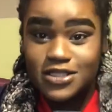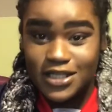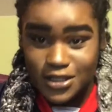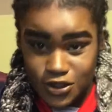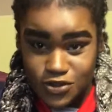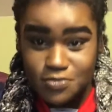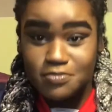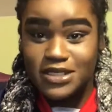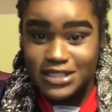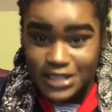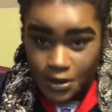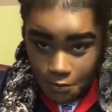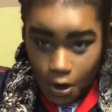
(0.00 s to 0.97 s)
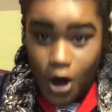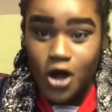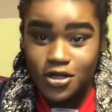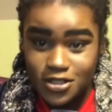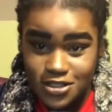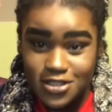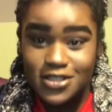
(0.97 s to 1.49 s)
Like, there's missing
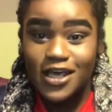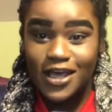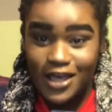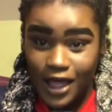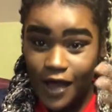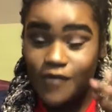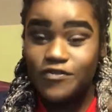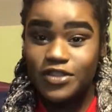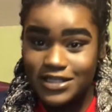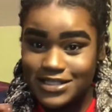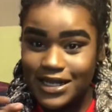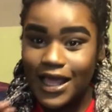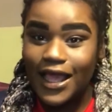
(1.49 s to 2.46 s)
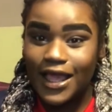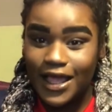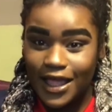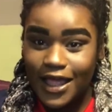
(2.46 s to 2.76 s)
parts of this night.